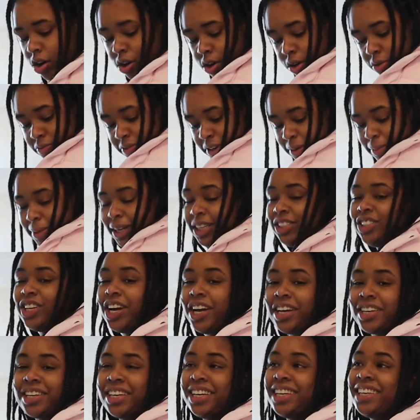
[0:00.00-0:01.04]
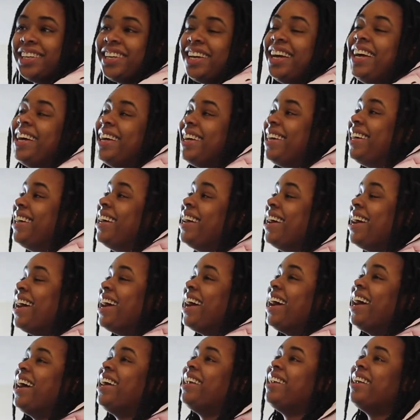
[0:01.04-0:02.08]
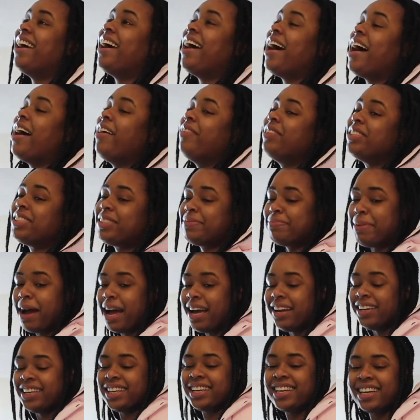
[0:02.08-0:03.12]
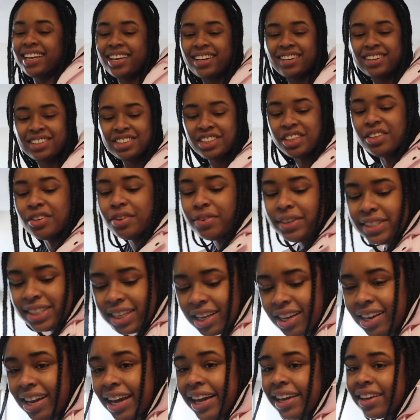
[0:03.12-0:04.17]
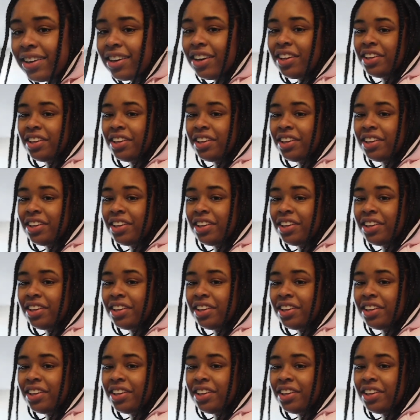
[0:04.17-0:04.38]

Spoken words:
all over my jacket and I was panicking because you know it's a light